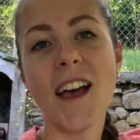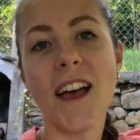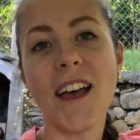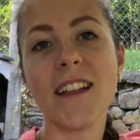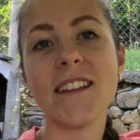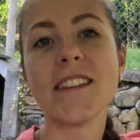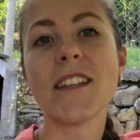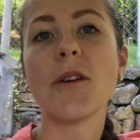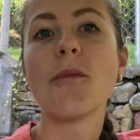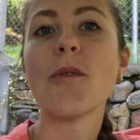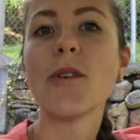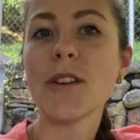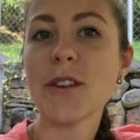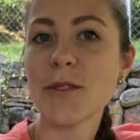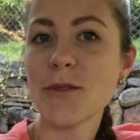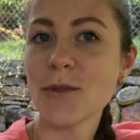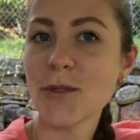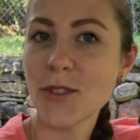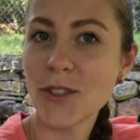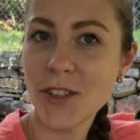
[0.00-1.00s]
and I
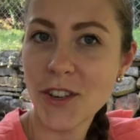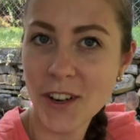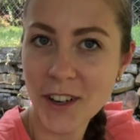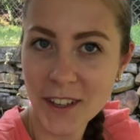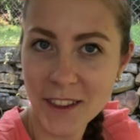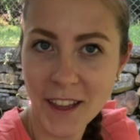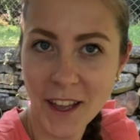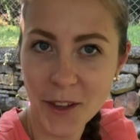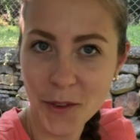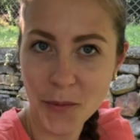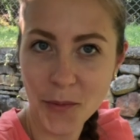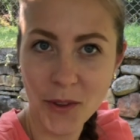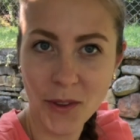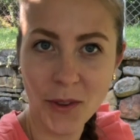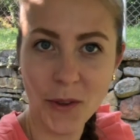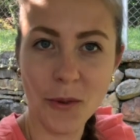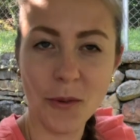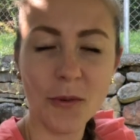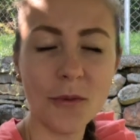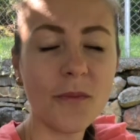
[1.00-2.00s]
wanted to share that
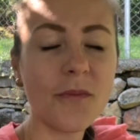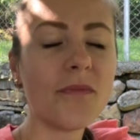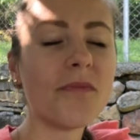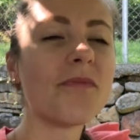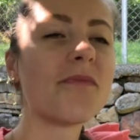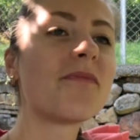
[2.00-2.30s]
with you.